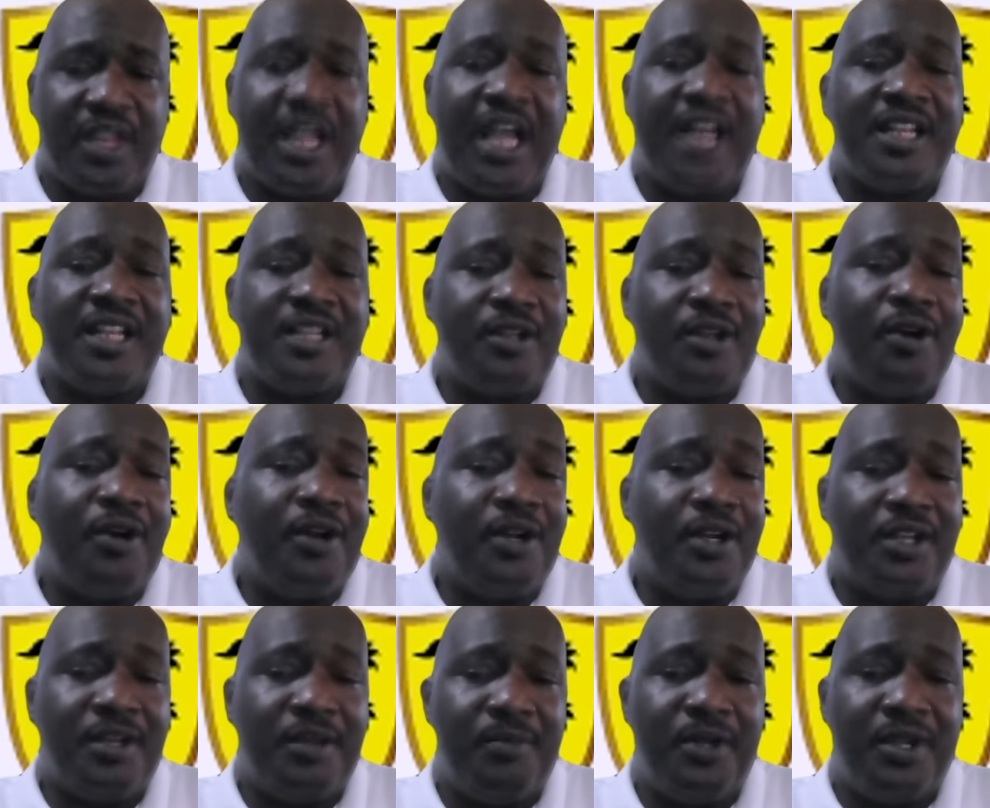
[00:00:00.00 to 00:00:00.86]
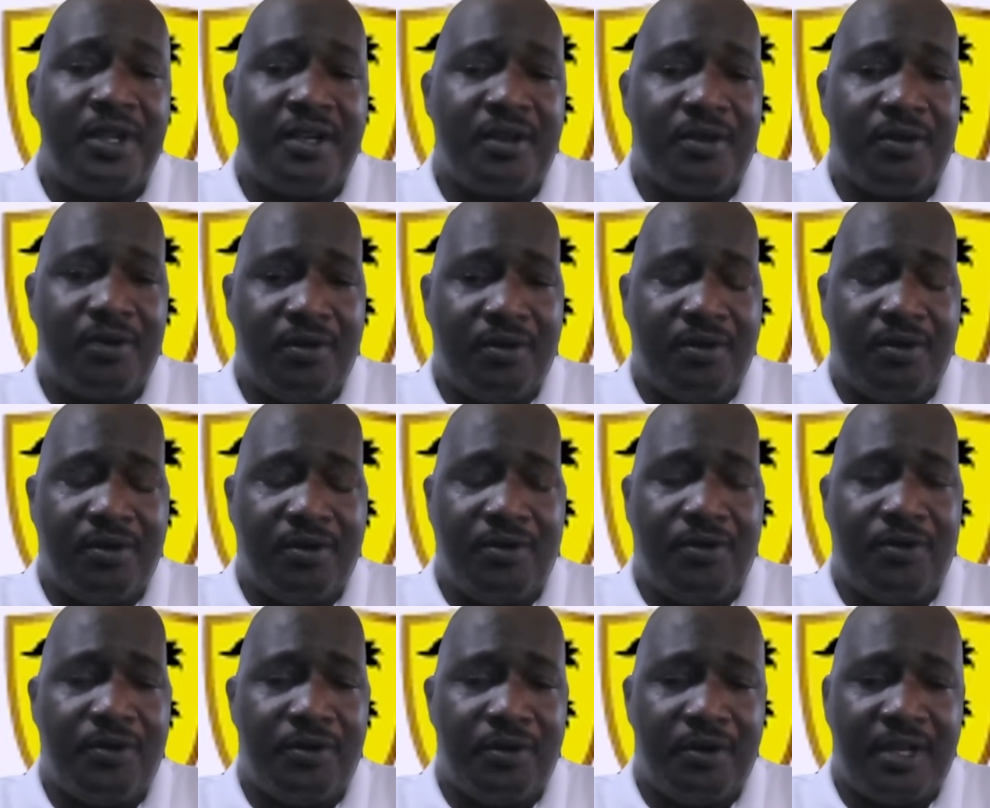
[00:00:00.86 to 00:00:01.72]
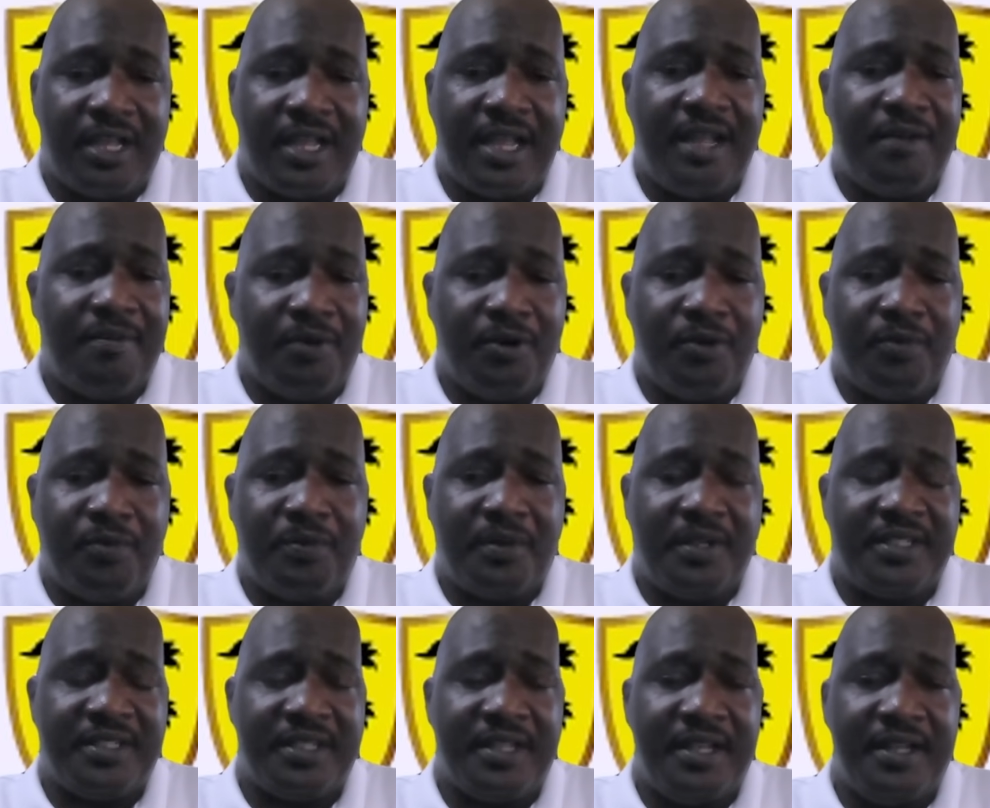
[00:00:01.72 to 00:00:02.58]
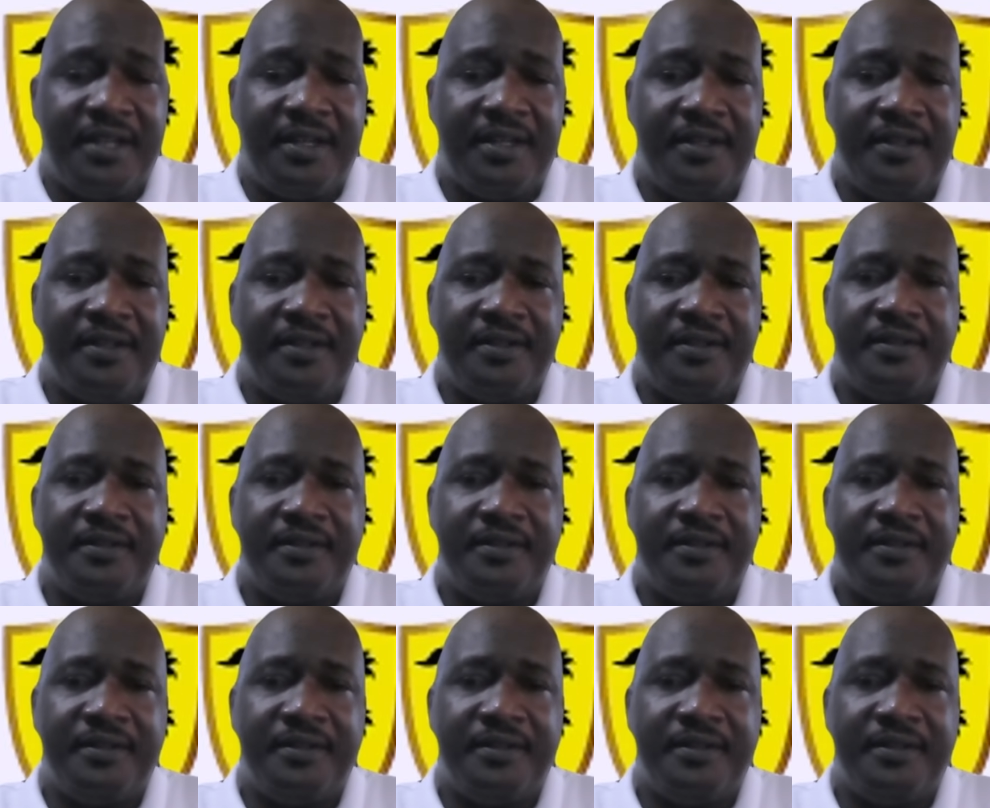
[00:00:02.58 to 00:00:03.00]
That is our ultimate goal at Mount Pleasant.